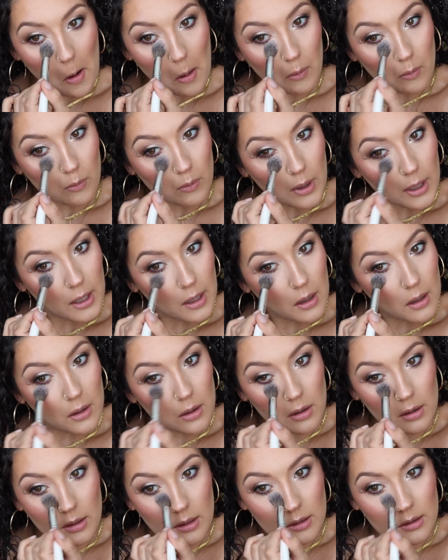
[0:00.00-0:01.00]
right
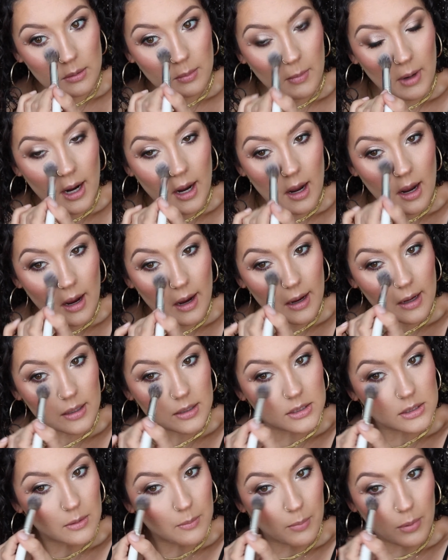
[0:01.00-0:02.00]
underneath my eye
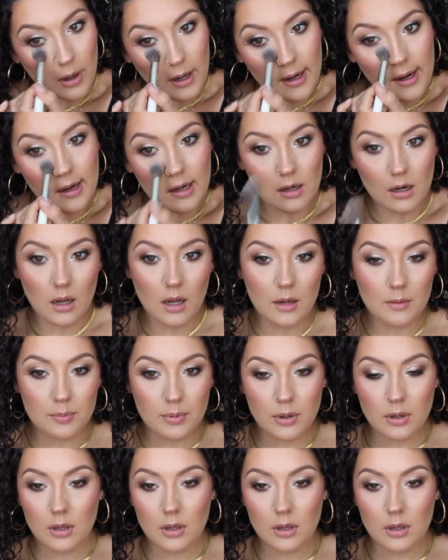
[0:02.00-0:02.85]
to brighten up.